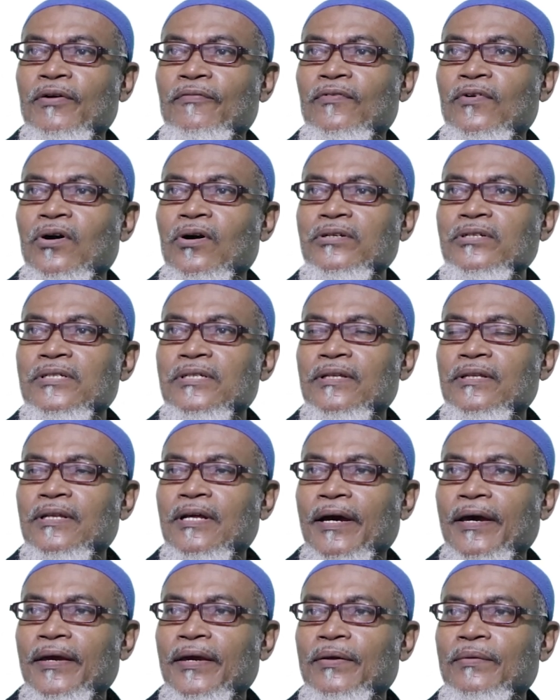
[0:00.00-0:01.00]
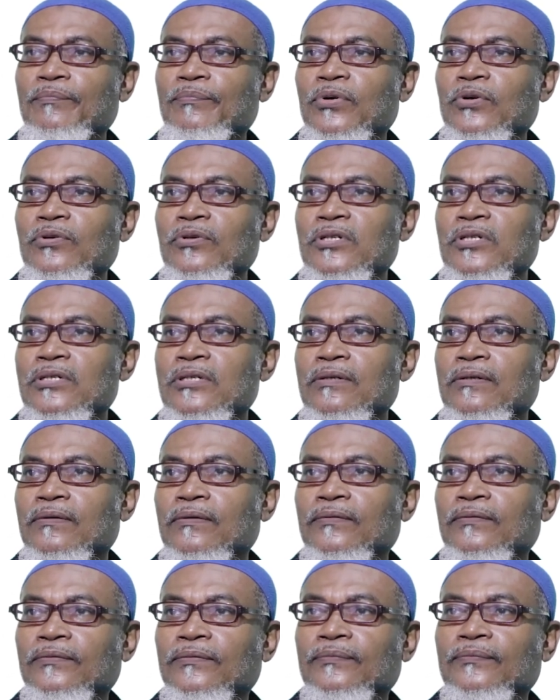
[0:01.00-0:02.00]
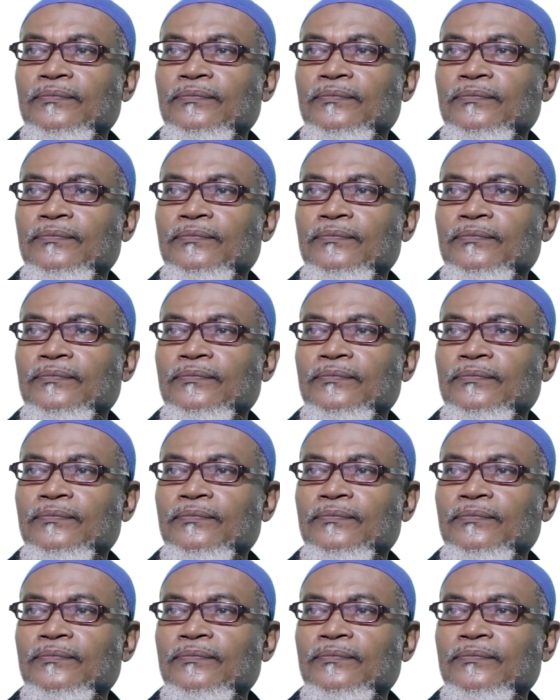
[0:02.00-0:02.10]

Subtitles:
We have got the input,